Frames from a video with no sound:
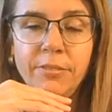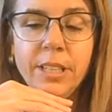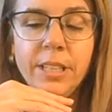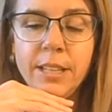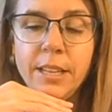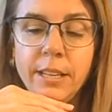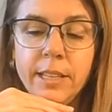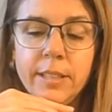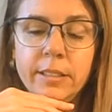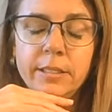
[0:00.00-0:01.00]
feel
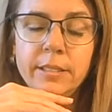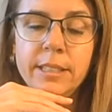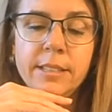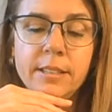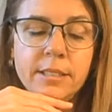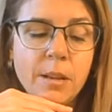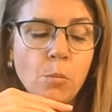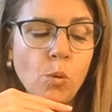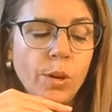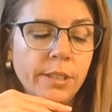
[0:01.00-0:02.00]
like this is
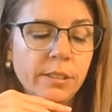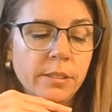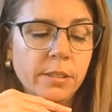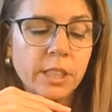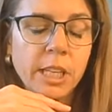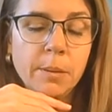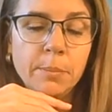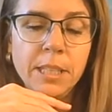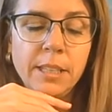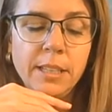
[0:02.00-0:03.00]
someone
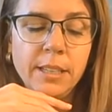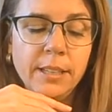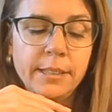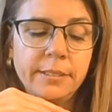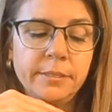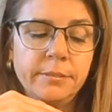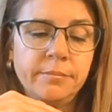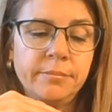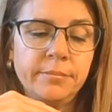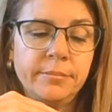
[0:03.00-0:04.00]
coming in